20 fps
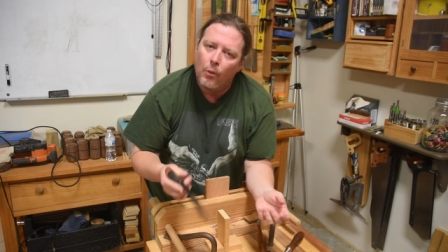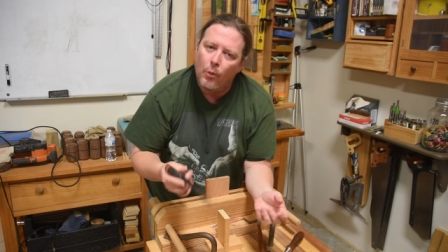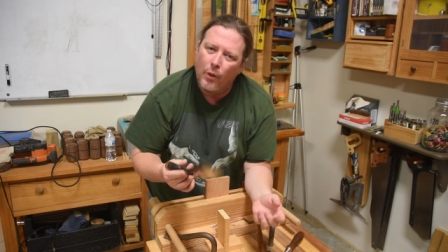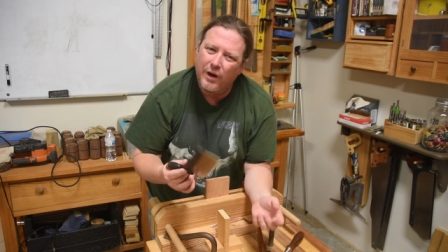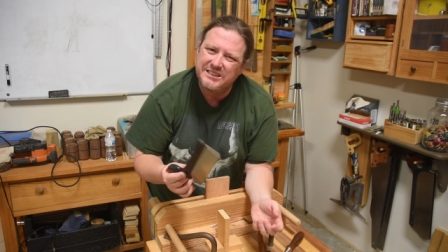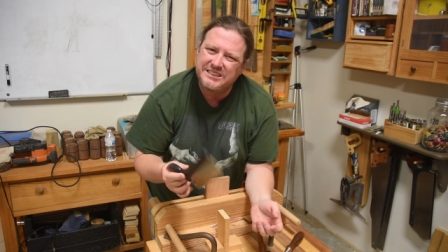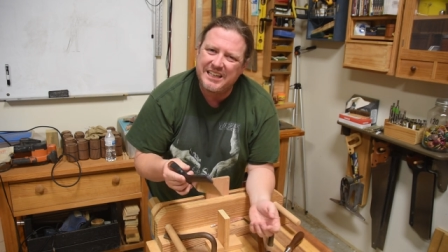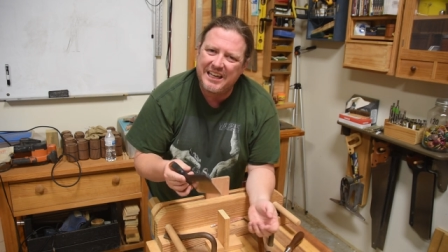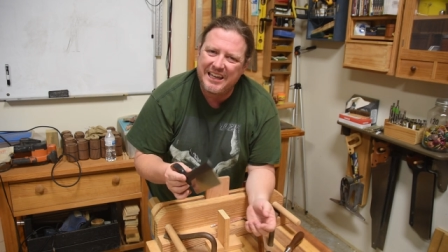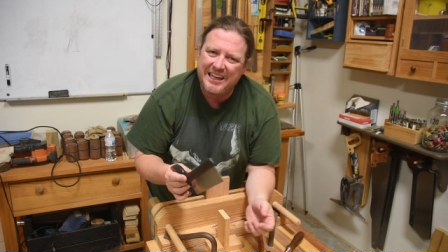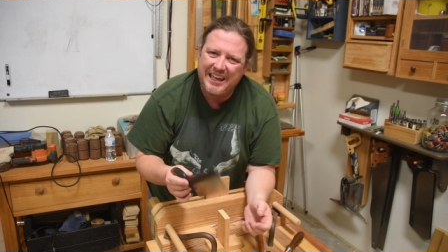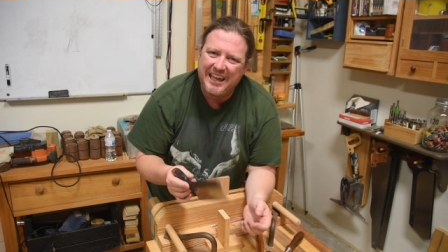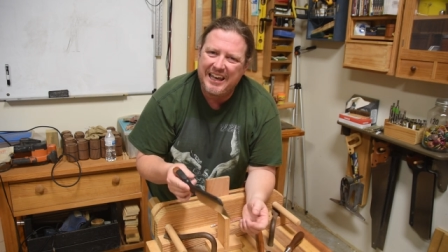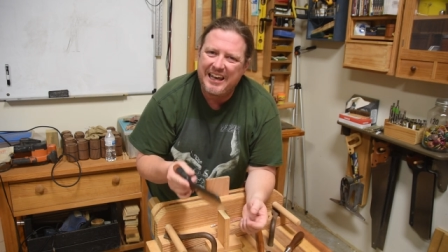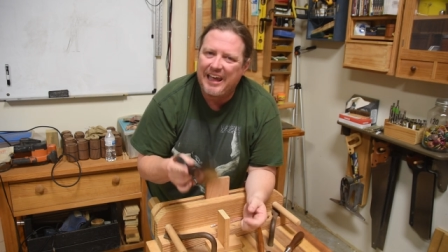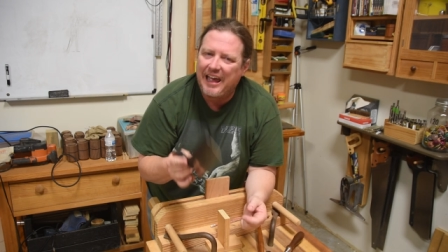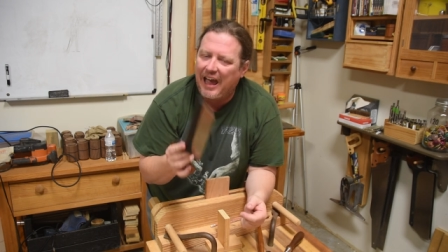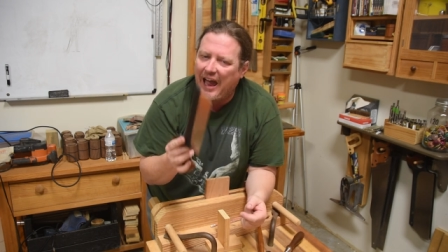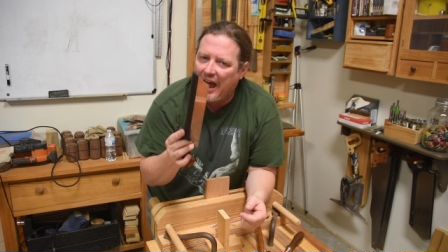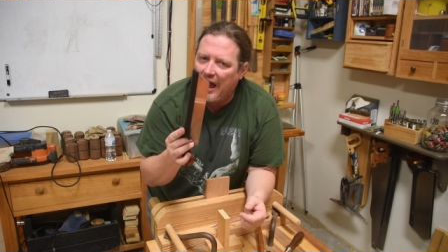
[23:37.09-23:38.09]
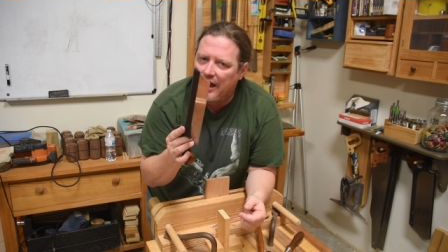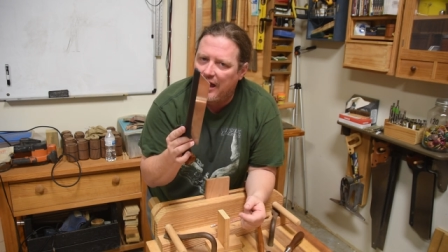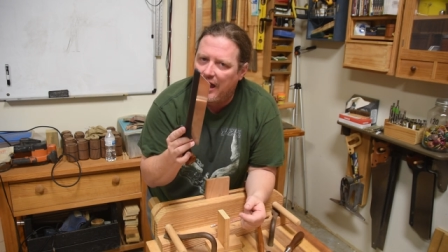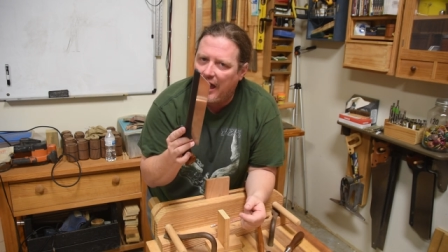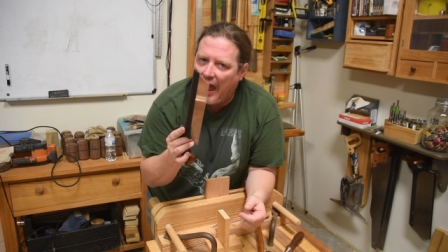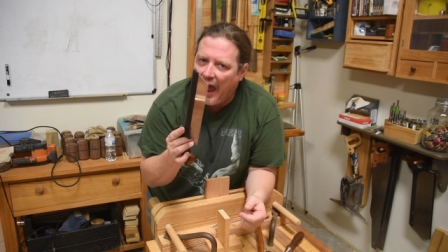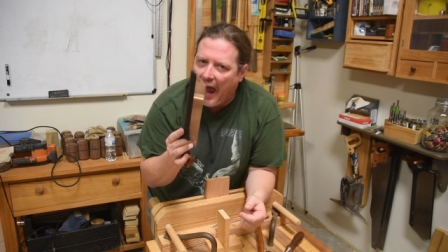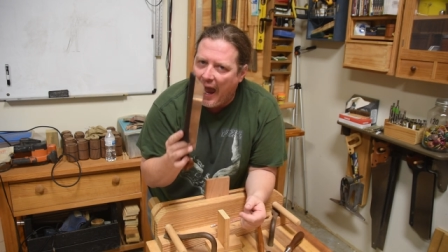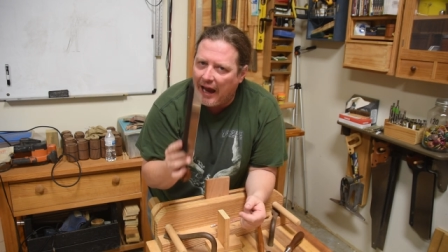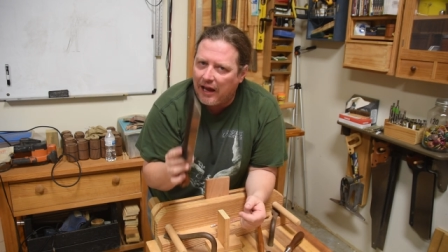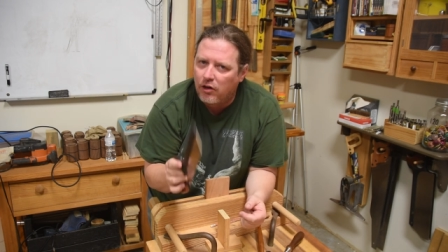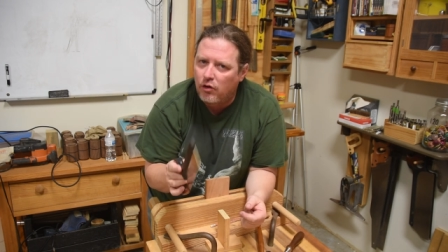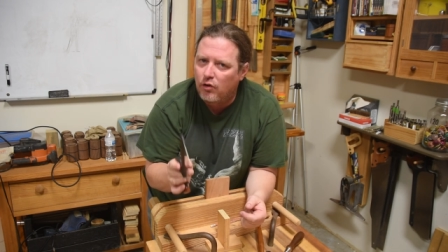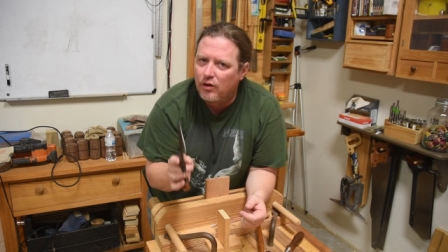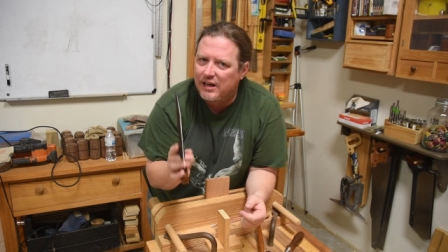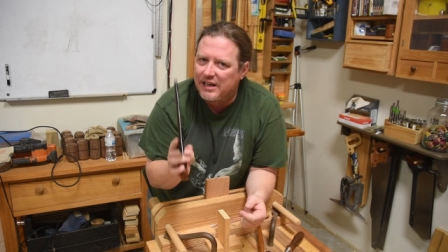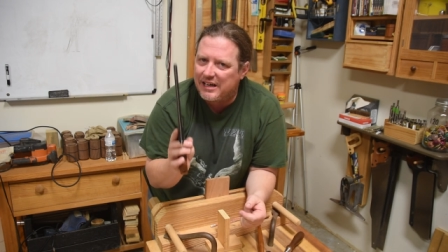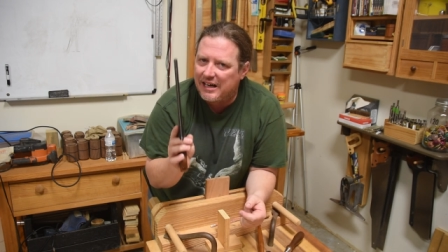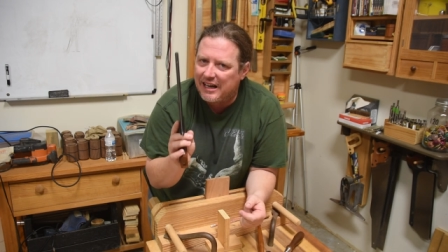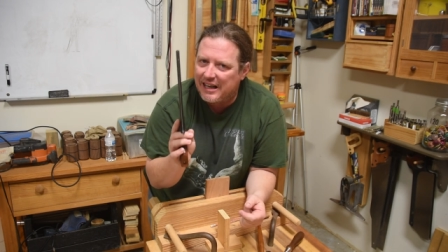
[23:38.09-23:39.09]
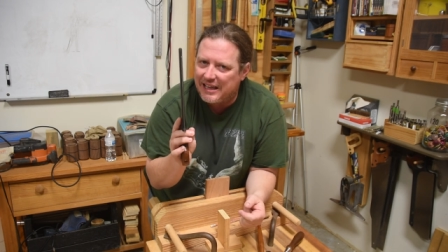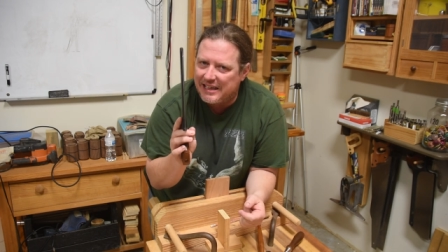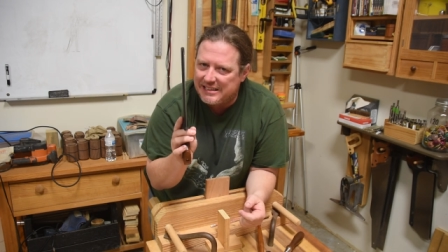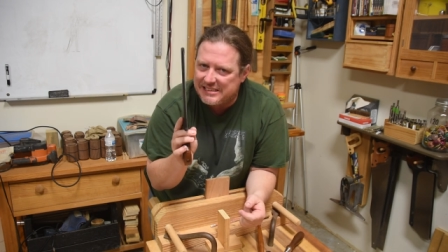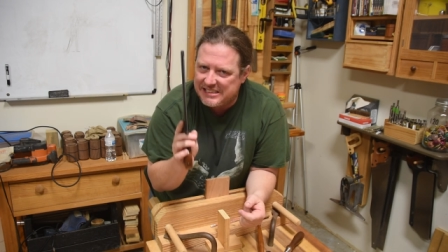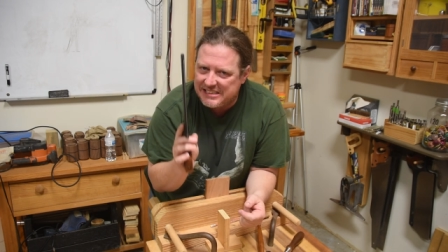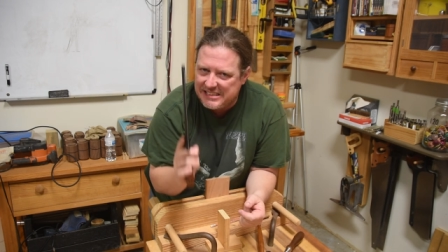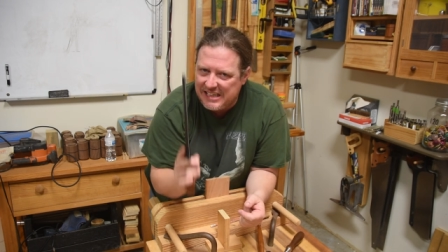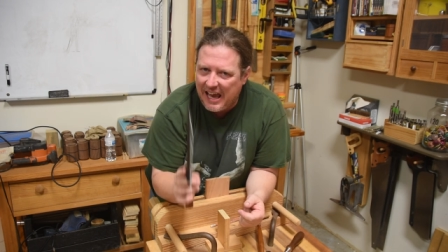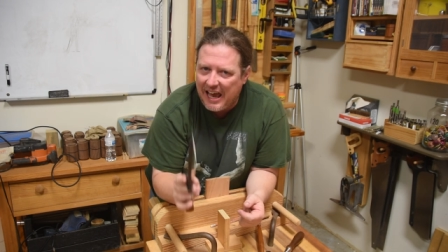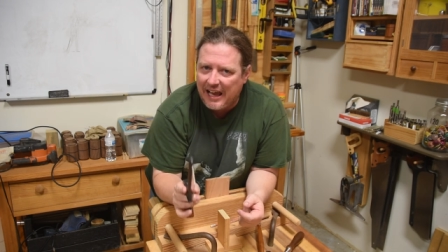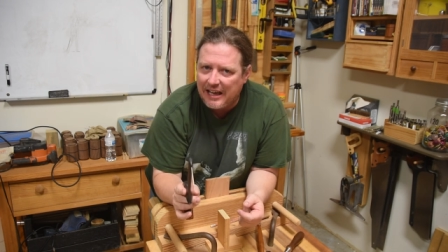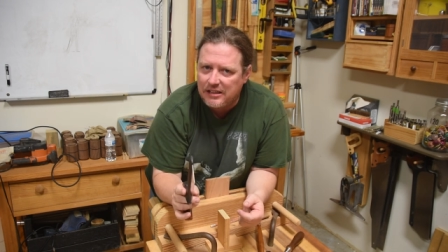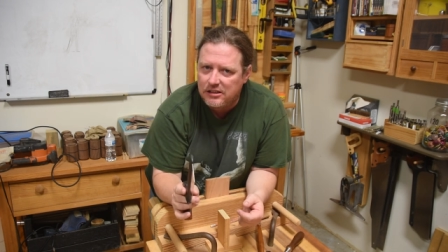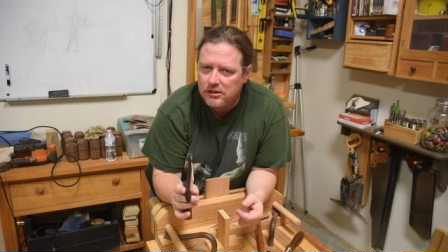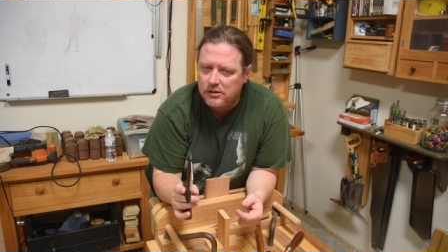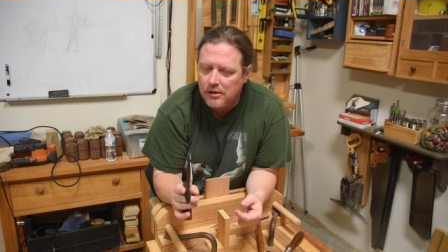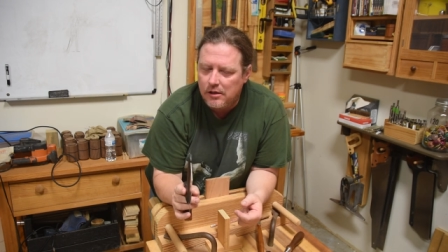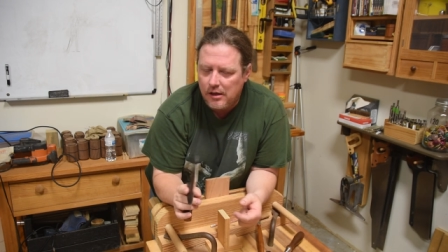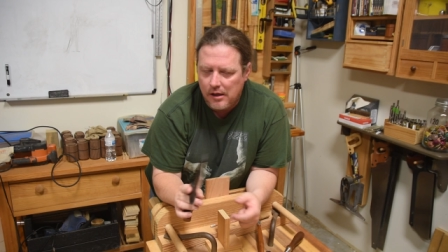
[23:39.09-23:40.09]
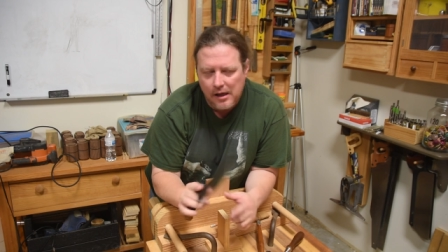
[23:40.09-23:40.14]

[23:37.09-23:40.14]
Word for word: Once I get it accurately set,